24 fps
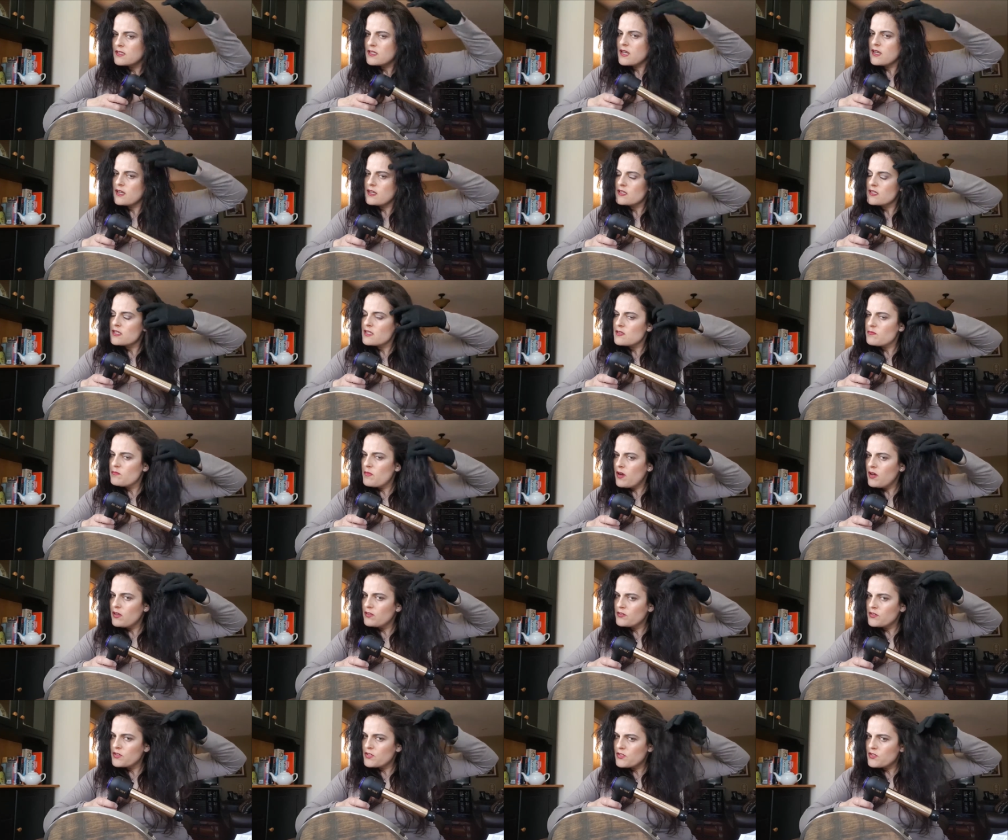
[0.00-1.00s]
take a
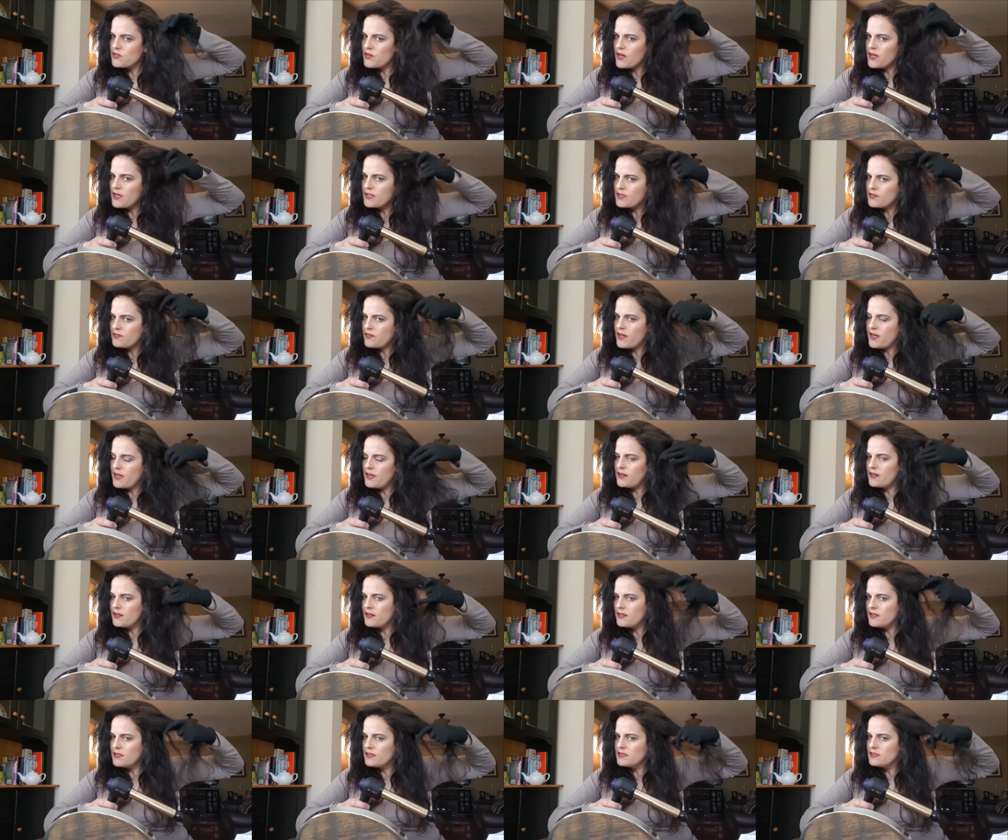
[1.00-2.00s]
smaller strand of
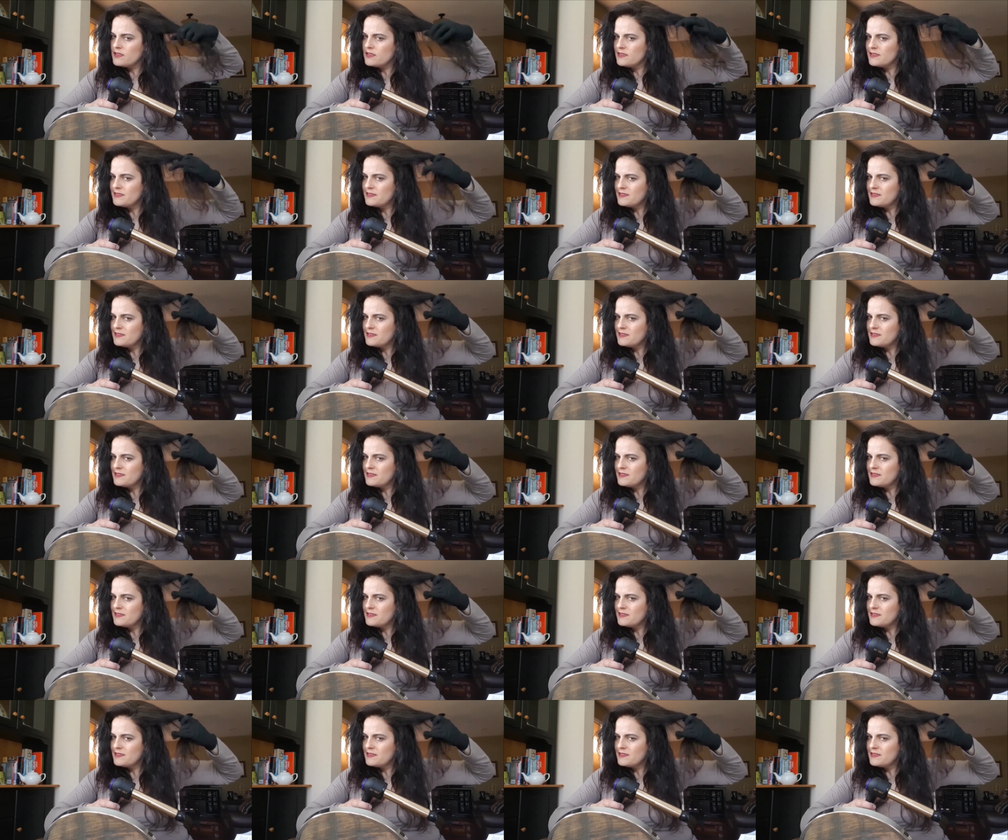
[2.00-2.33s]
hair